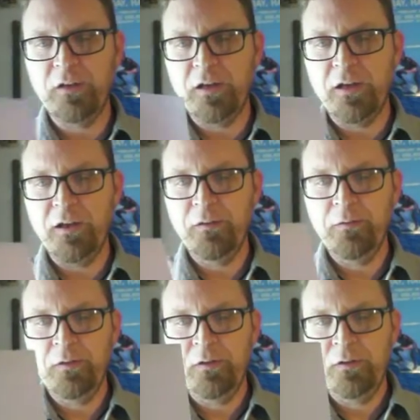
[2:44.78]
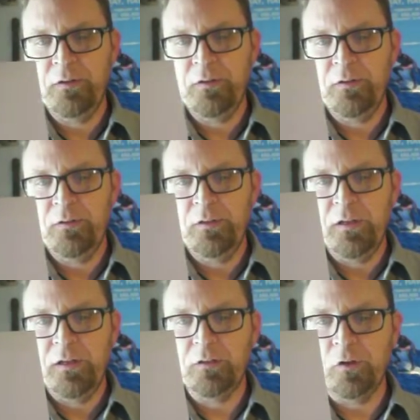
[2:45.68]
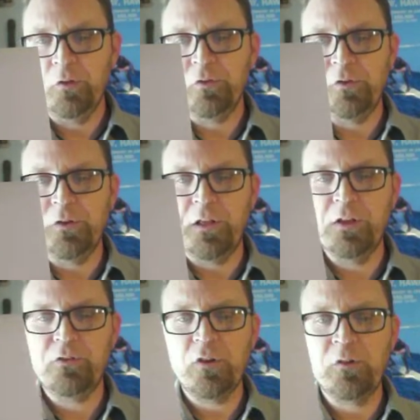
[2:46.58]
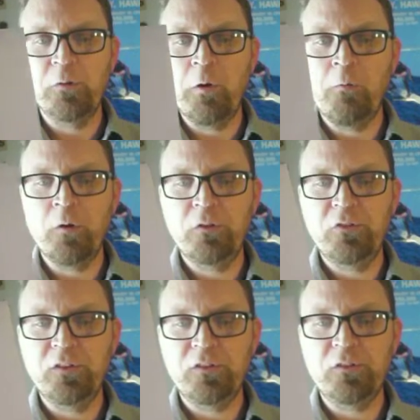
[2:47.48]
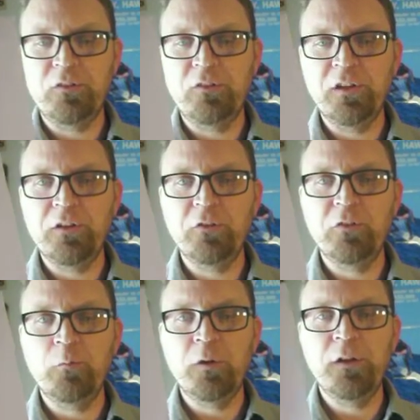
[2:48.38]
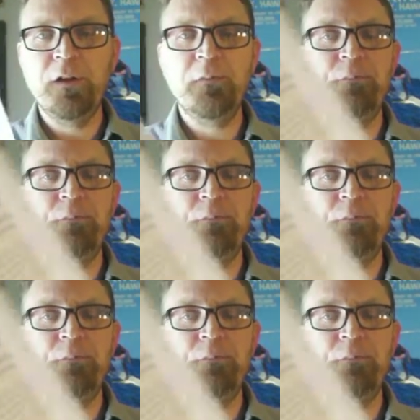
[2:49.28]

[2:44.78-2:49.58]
uh, enclosed are your Kickstarter rewards, stickers and whatnot.